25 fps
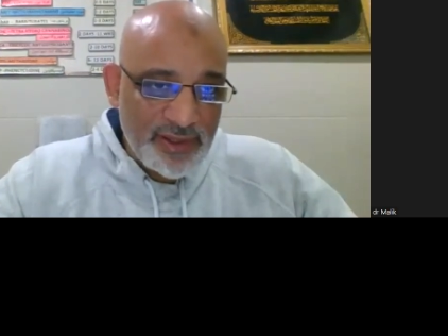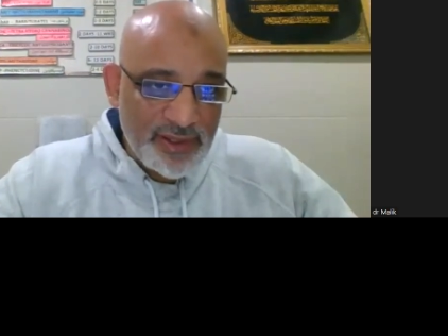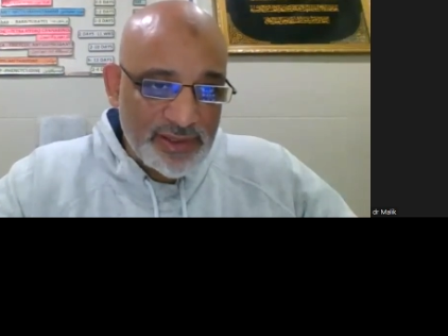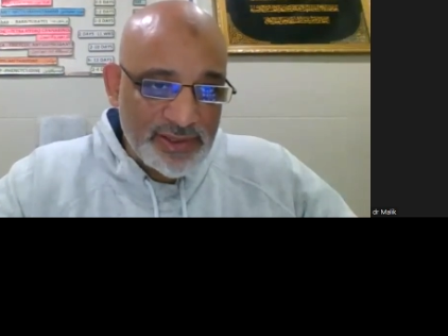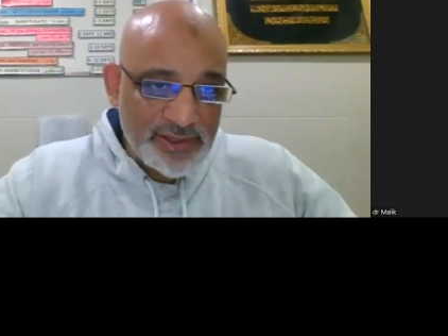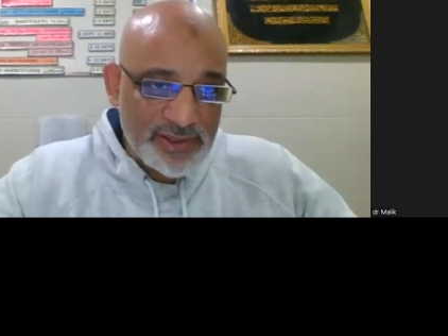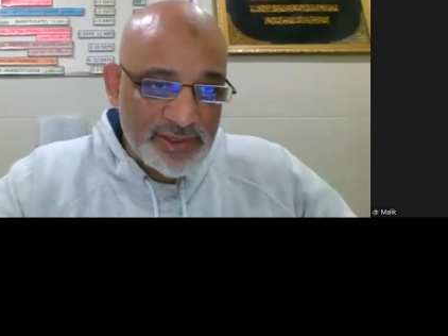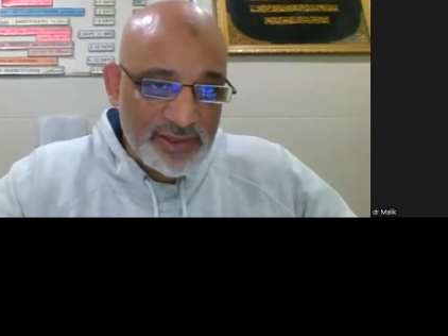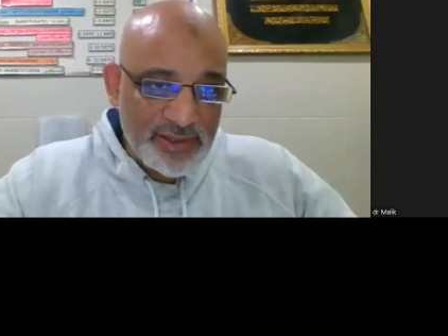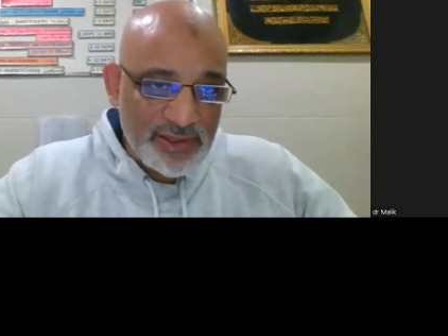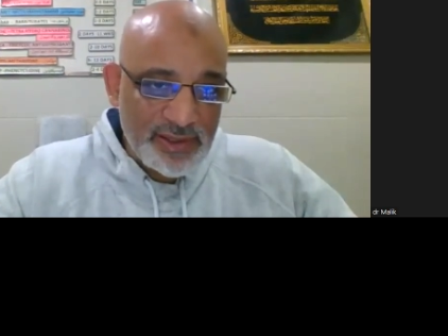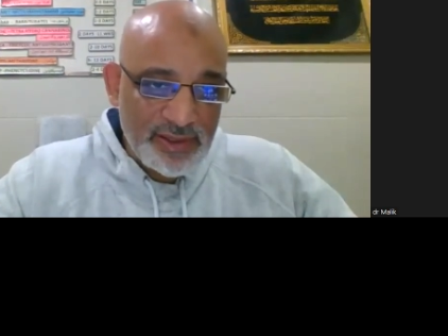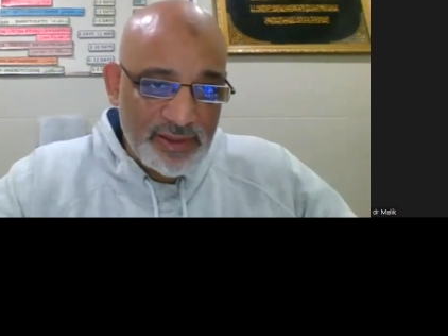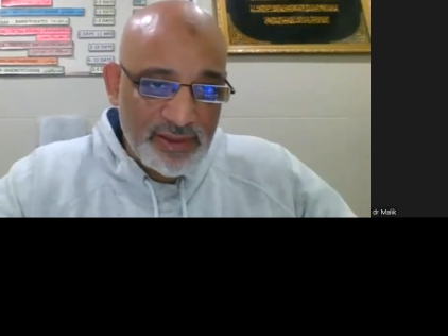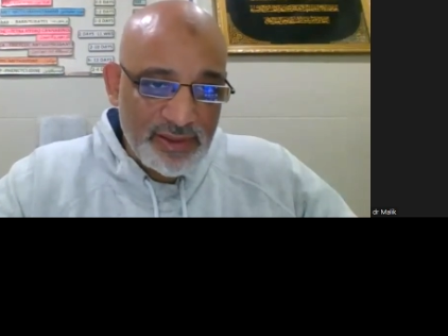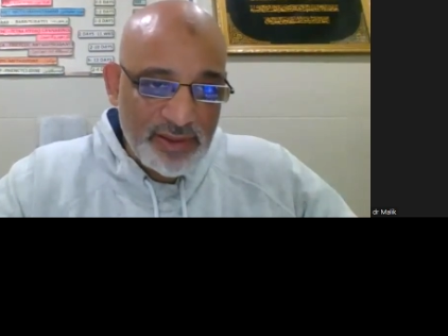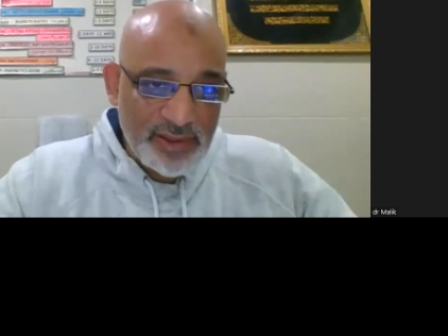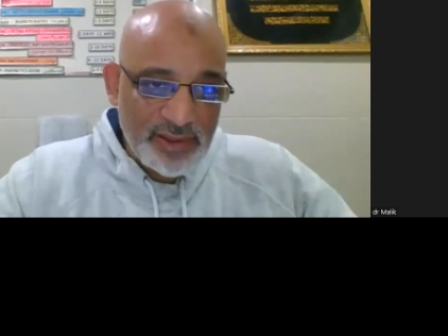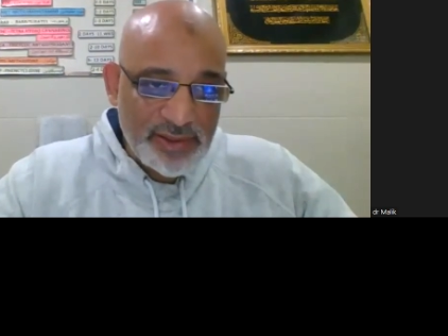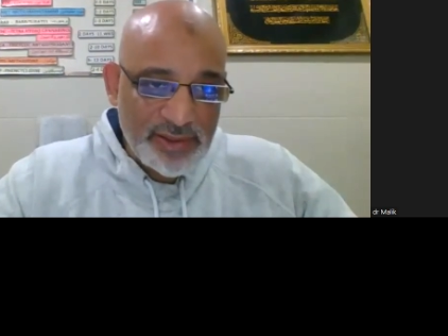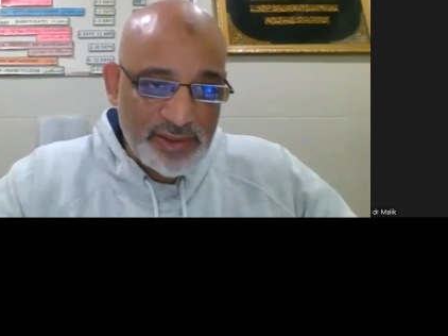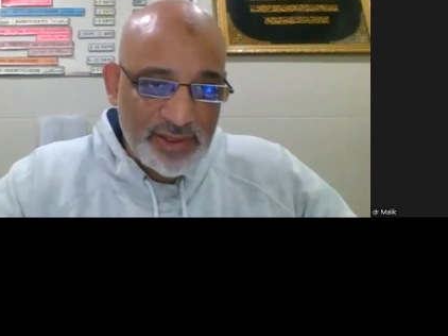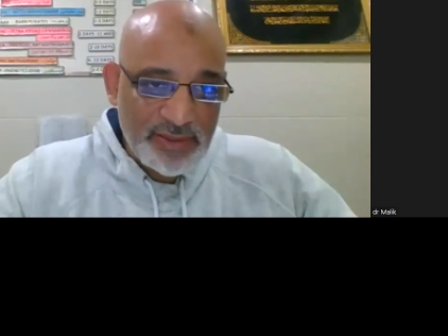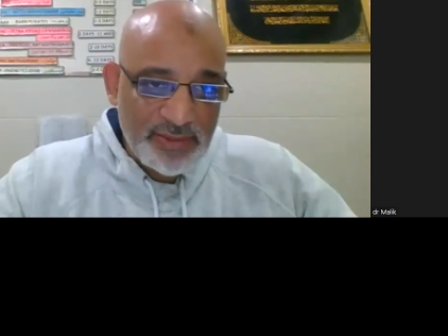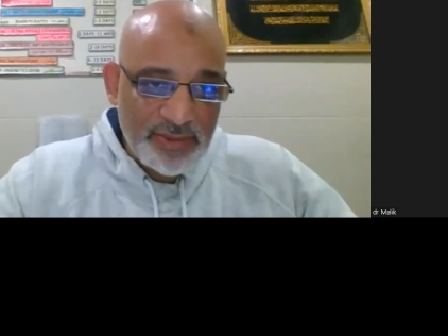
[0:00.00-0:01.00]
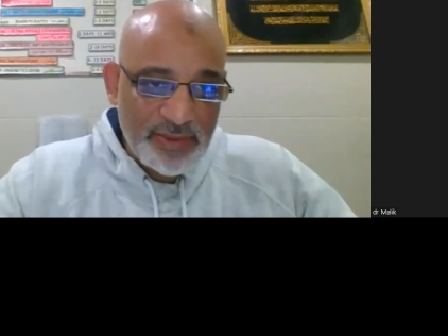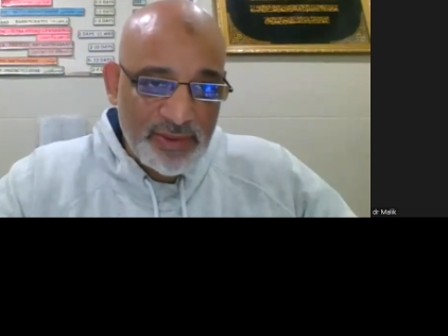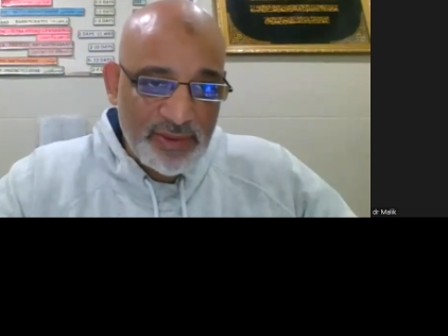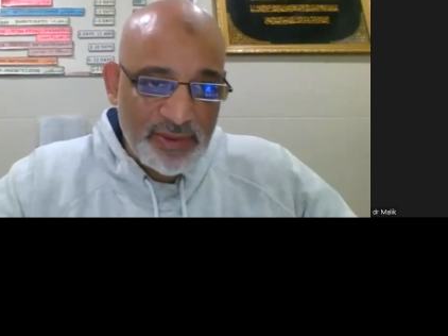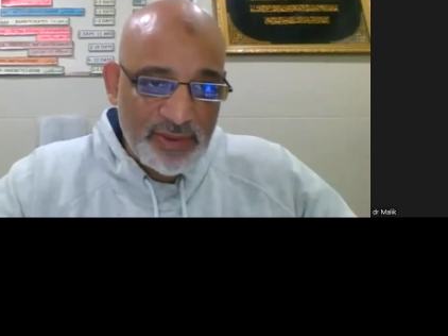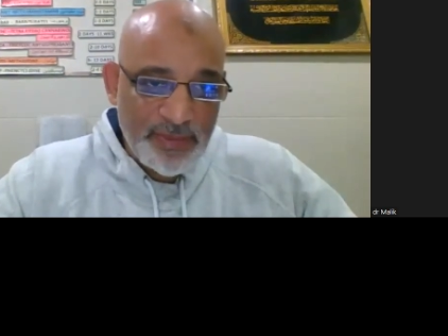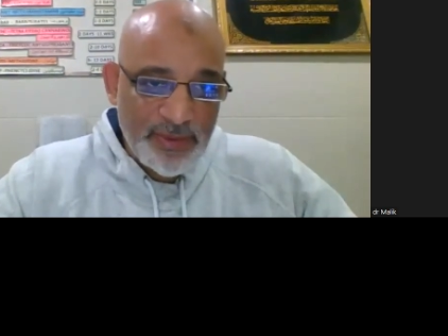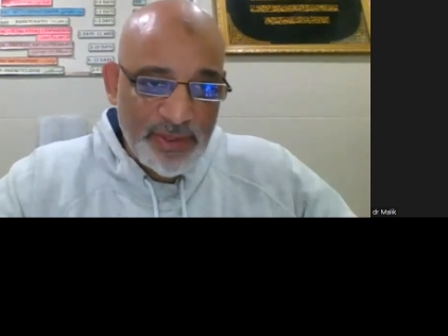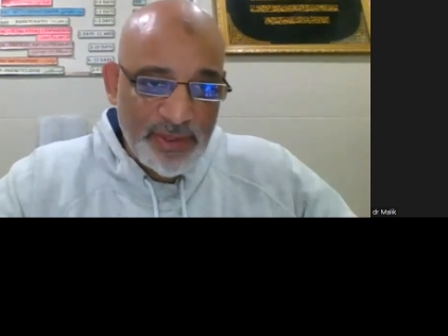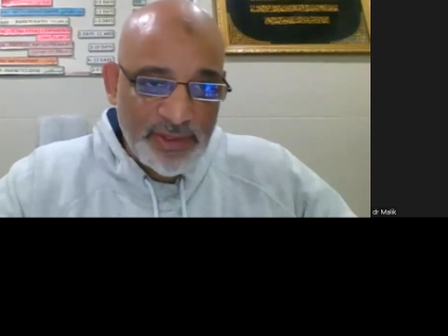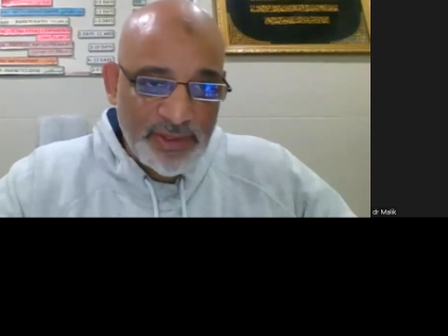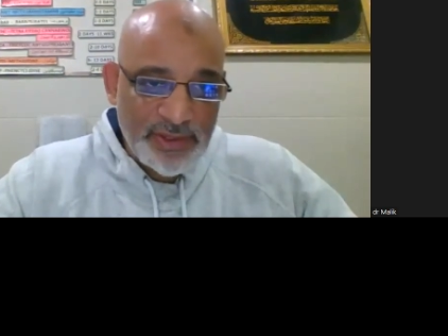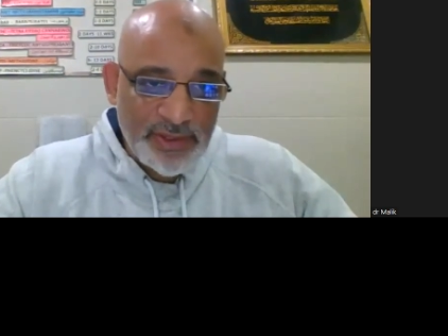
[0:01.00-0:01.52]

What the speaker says: asked the nurse about the